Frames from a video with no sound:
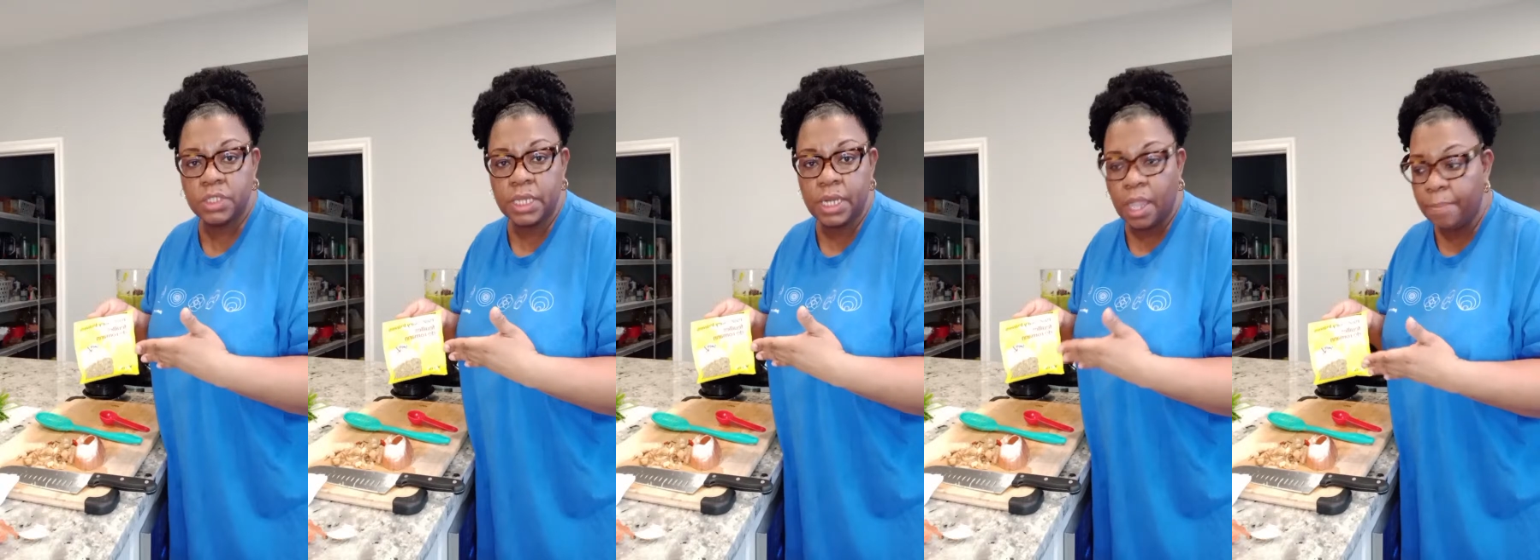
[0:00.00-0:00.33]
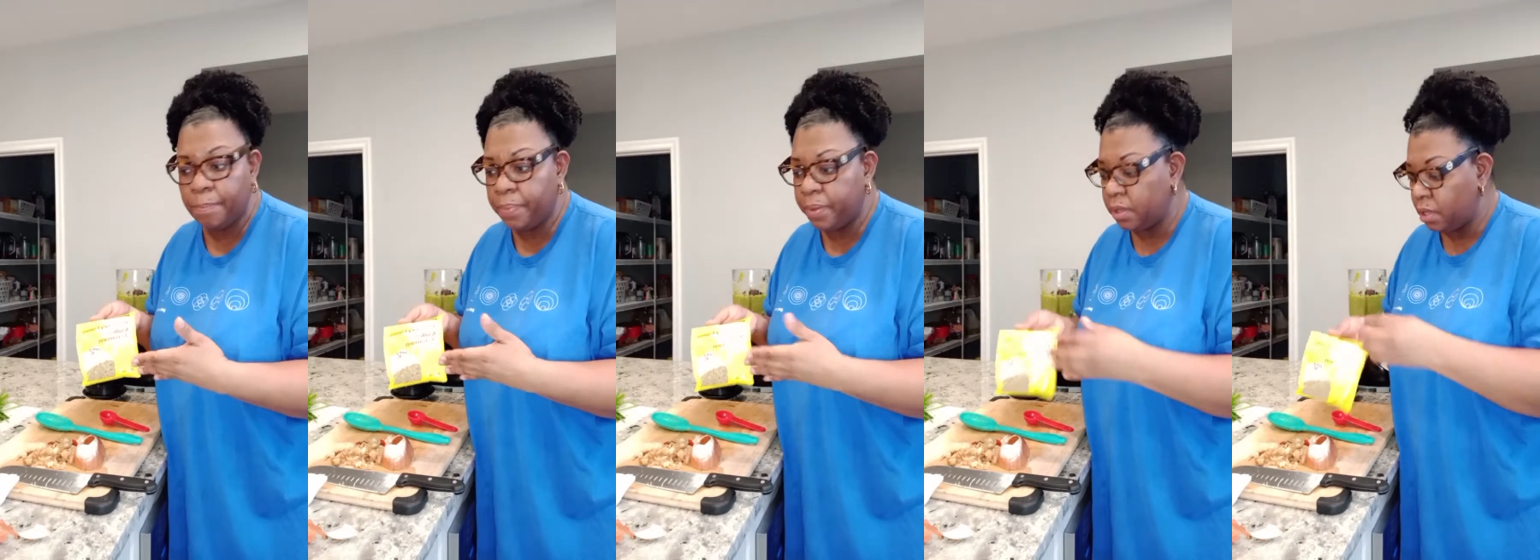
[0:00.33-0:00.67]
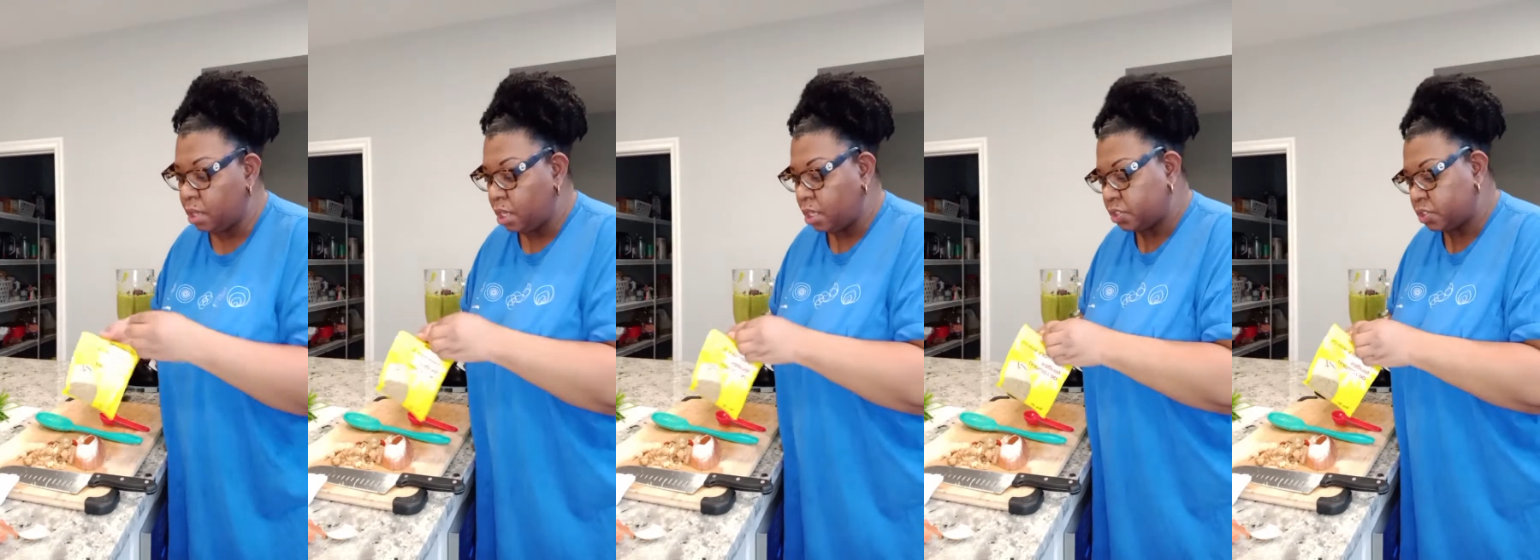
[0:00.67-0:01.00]
up,
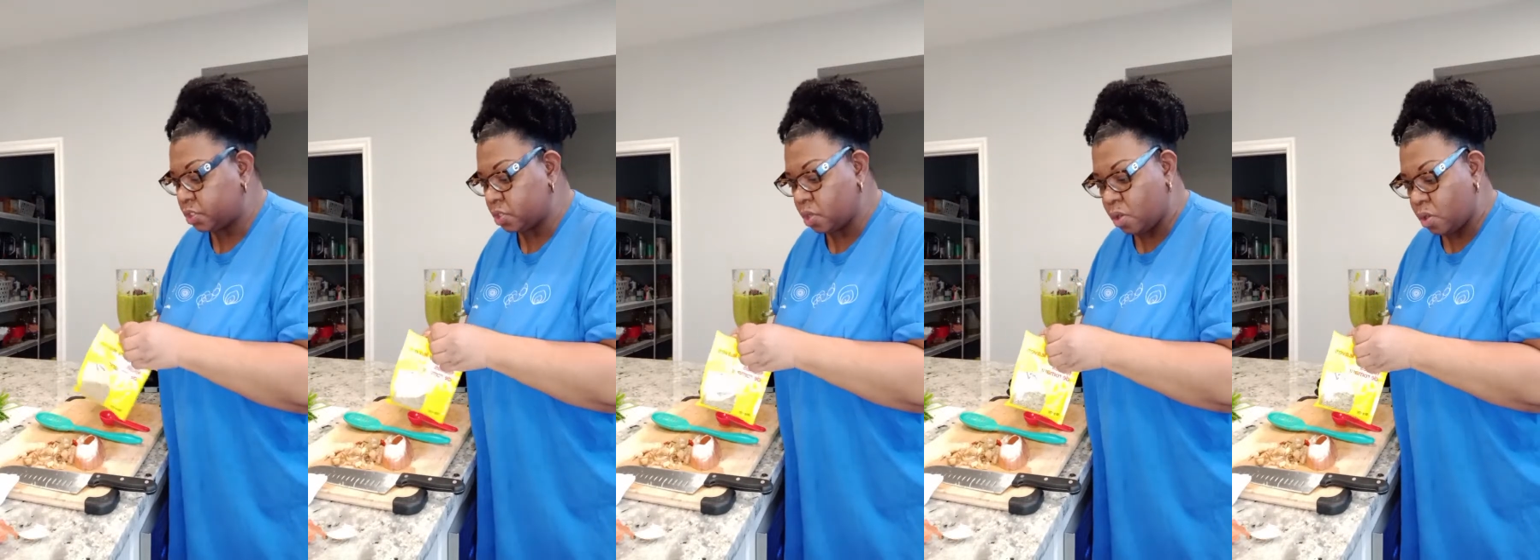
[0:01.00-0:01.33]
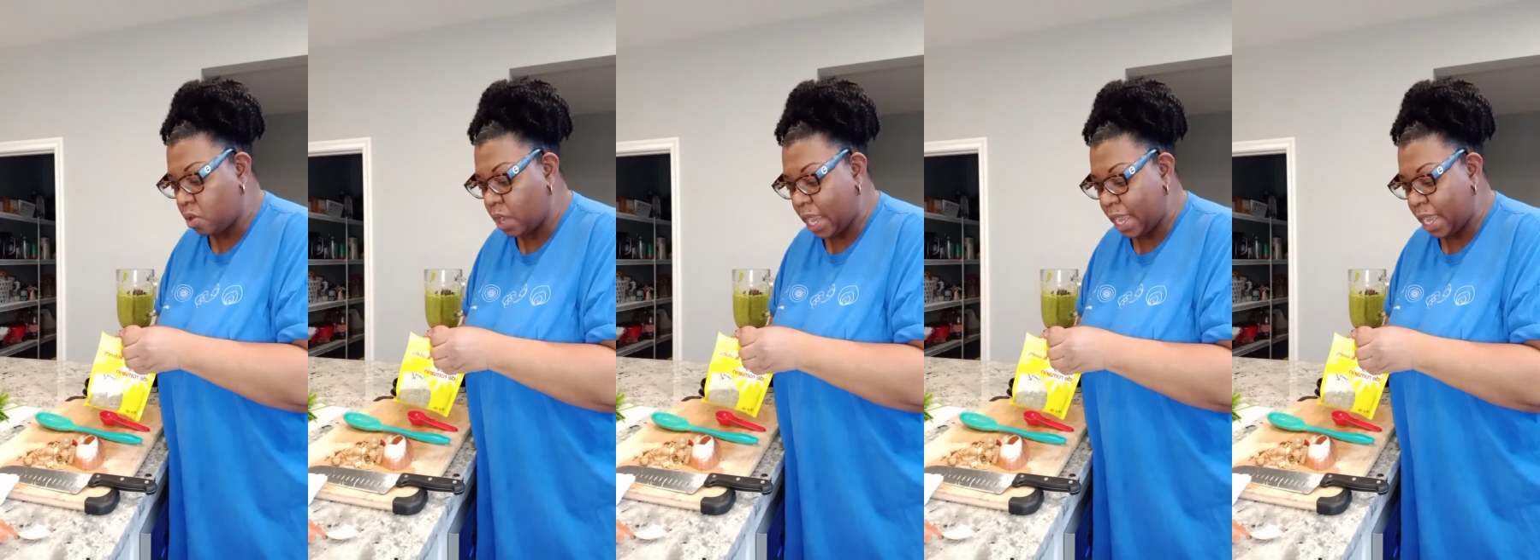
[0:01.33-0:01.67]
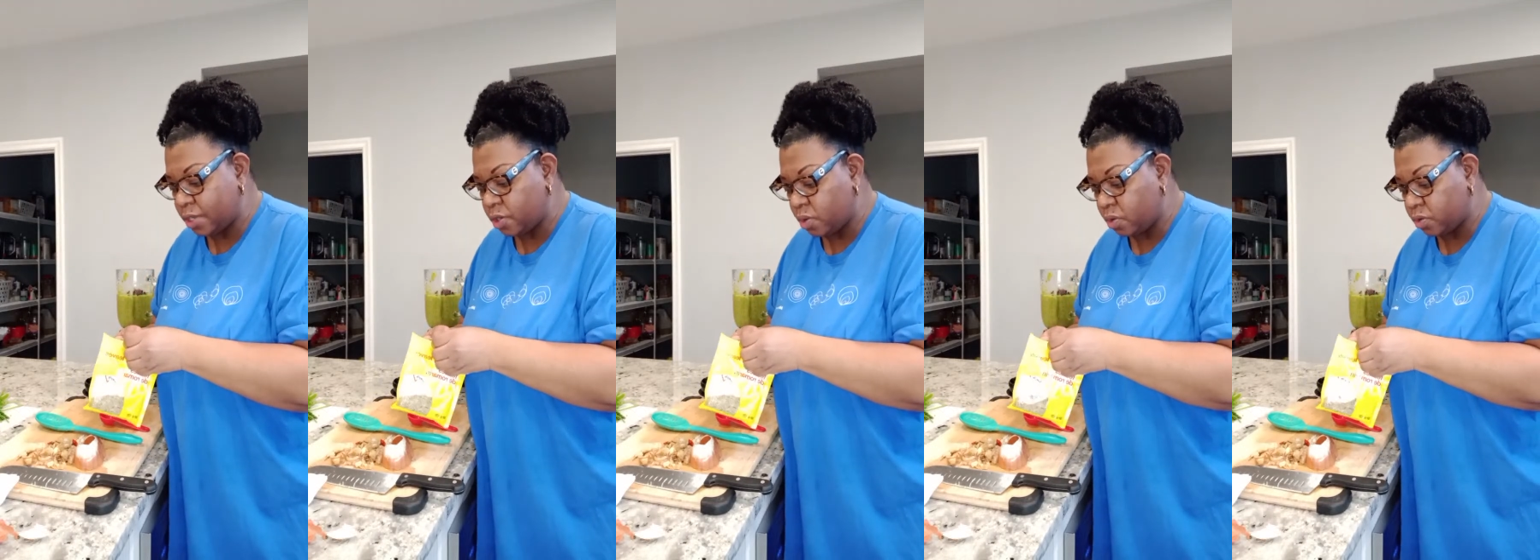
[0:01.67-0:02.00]
so I
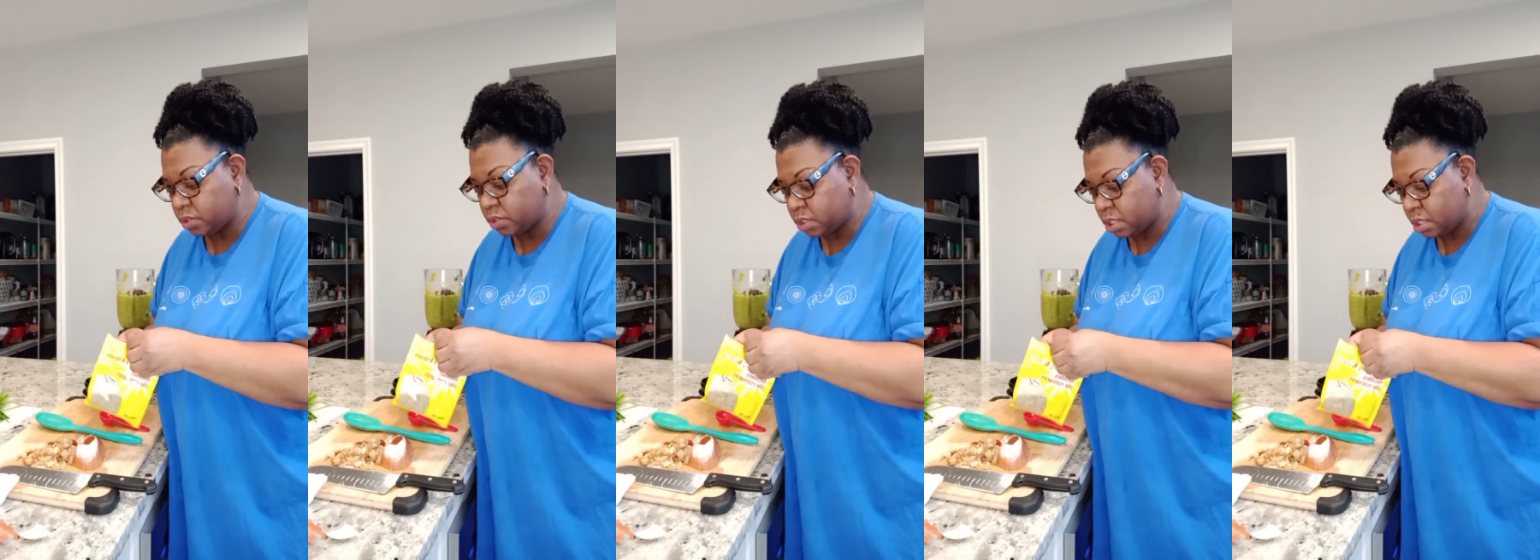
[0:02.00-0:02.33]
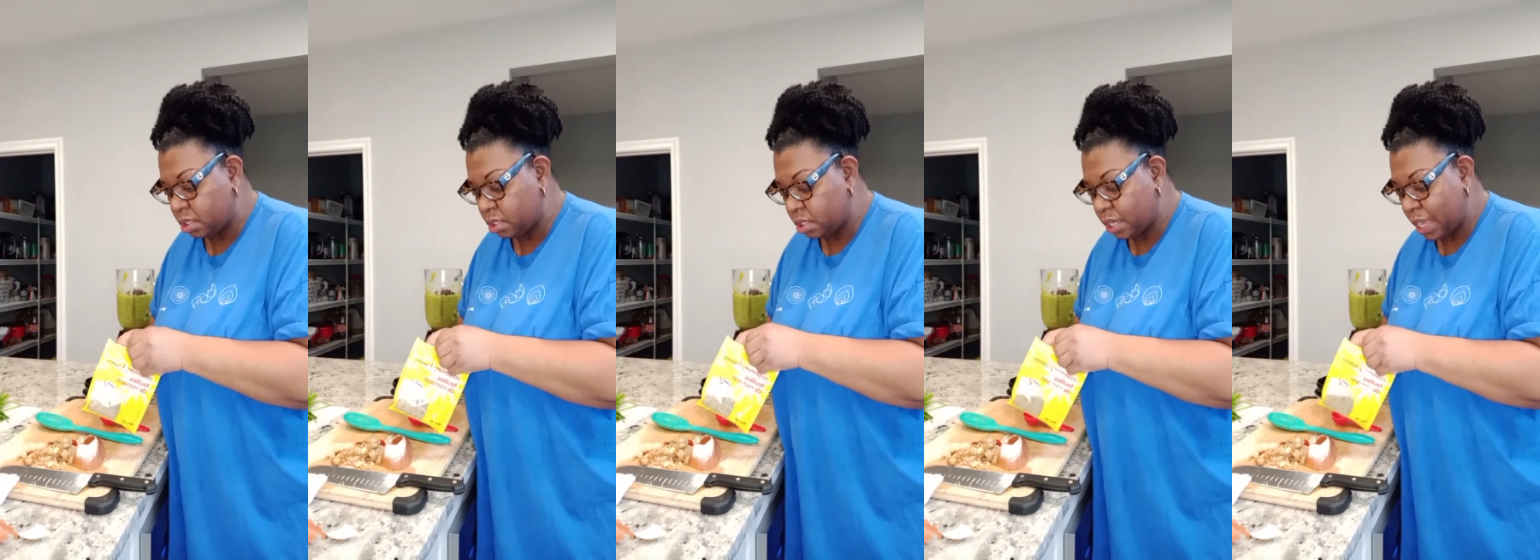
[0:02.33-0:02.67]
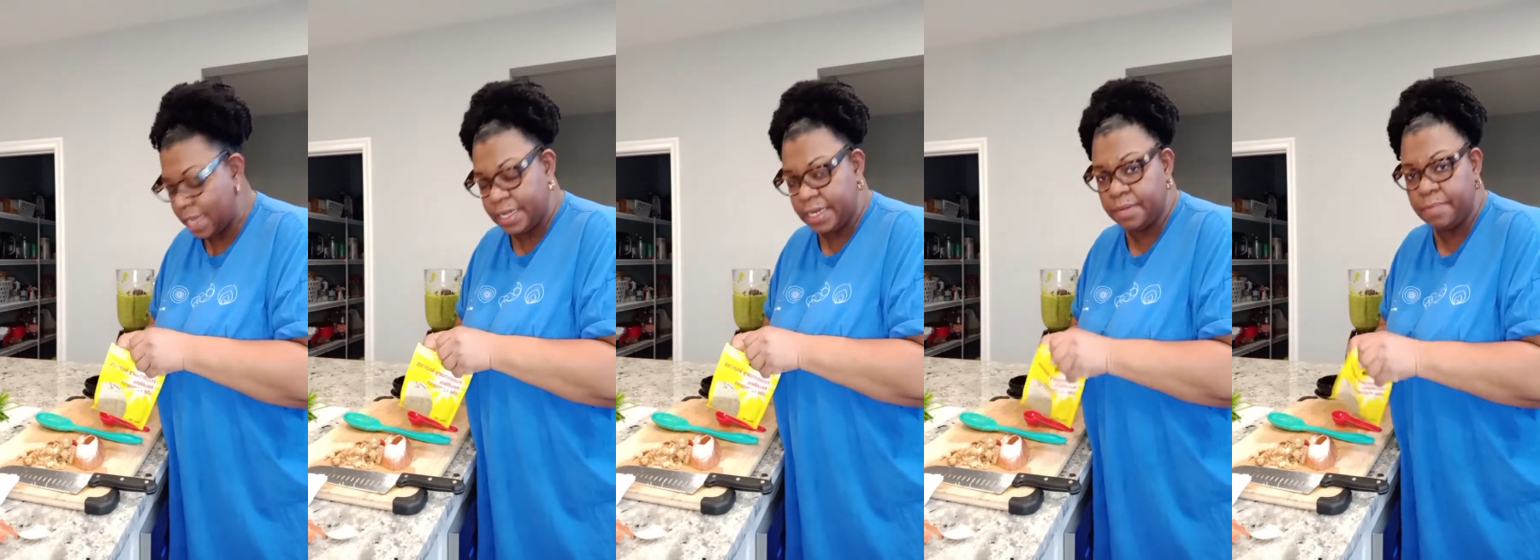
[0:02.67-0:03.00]

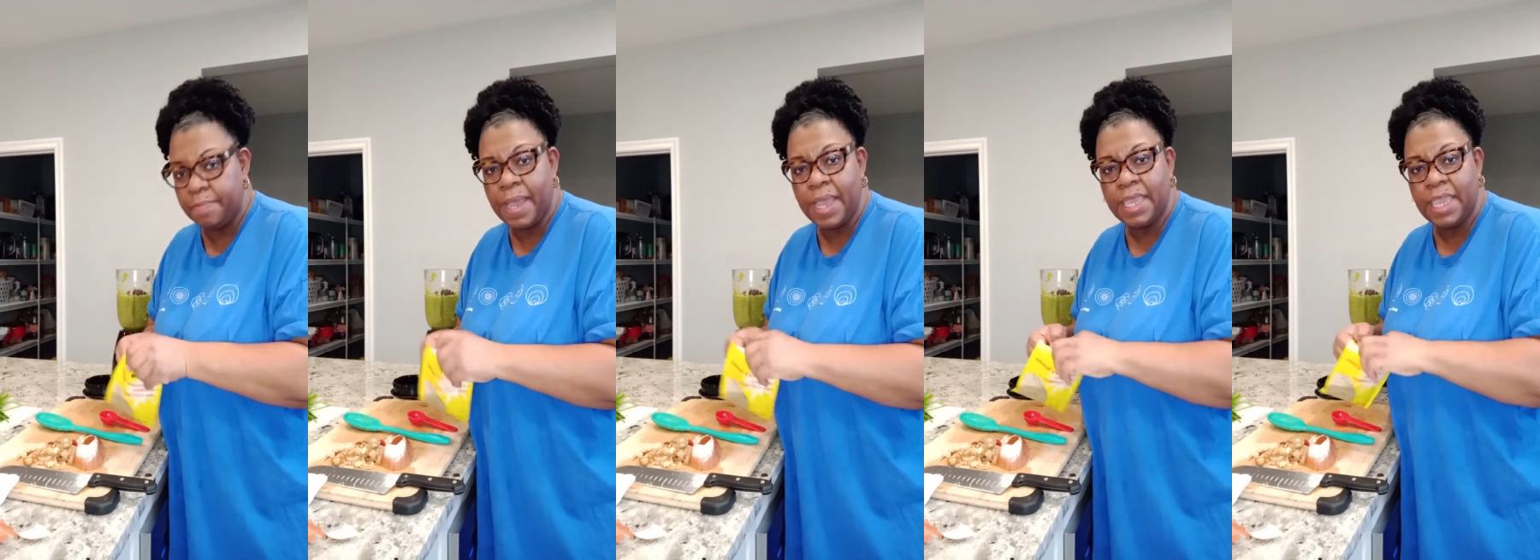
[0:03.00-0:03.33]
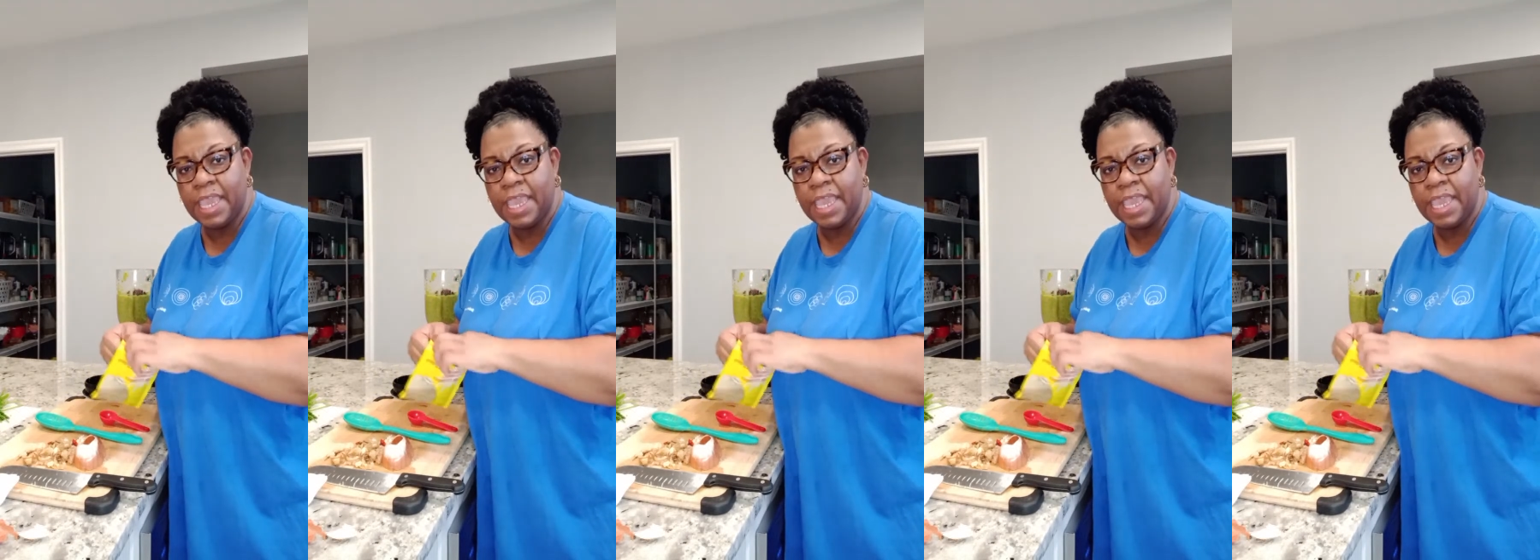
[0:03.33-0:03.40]
didn't buy